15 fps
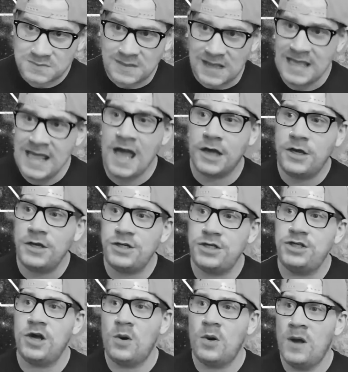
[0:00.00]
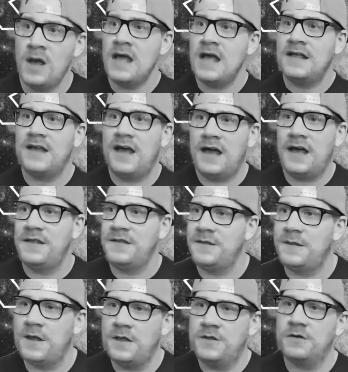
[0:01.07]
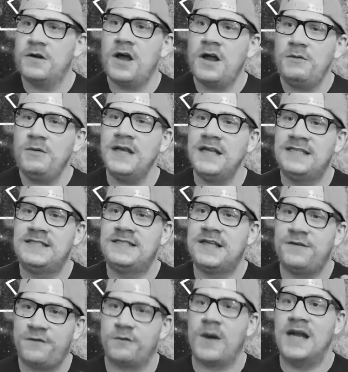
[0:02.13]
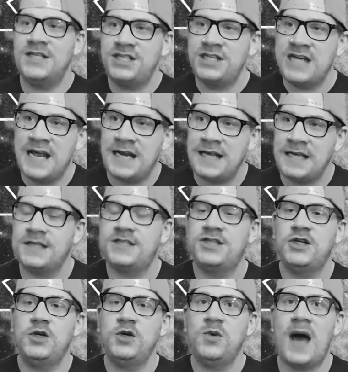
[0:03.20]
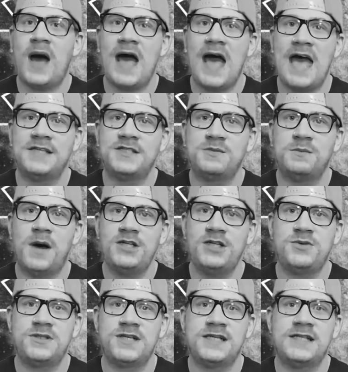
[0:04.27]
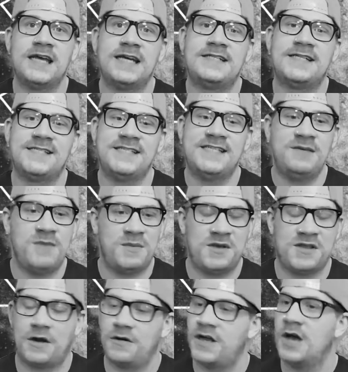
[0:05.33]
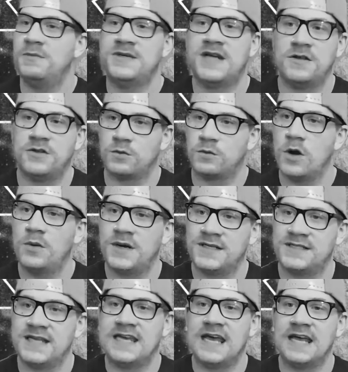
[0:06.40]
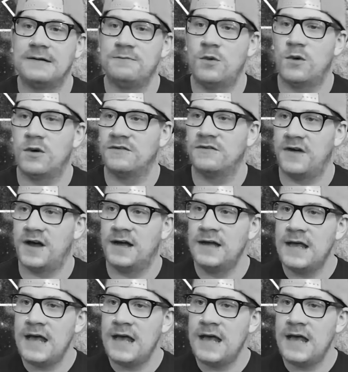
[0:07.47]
yeah, good show. They're not really differentiating the two as much, which I'd like to see. Maybe that'll come down the road as they get more of a